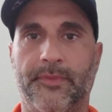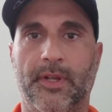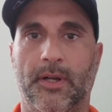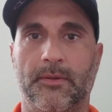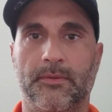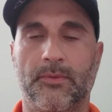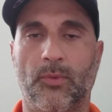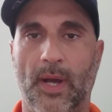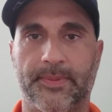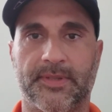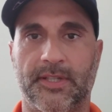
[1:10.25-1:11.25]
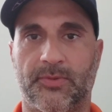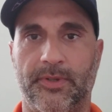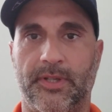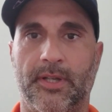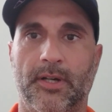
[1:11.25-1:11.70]
you know, websites
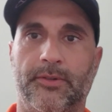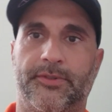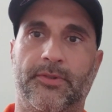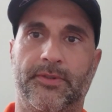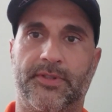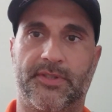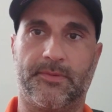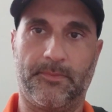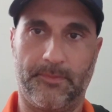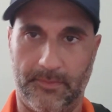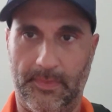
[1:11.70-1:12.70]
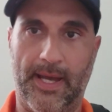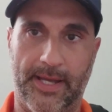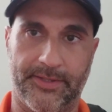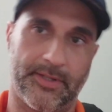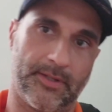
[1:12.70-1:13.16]
where you can go to and just
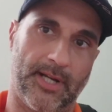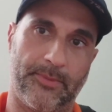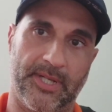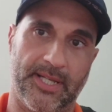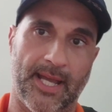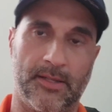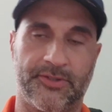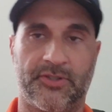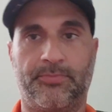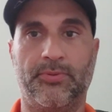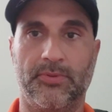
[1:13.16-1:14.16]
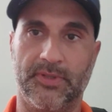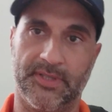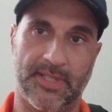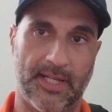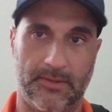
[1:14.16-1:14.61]
enter how many gallons your pool
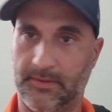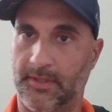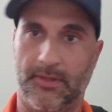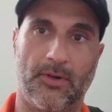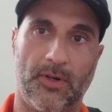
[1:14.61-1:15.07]
is, how, you know,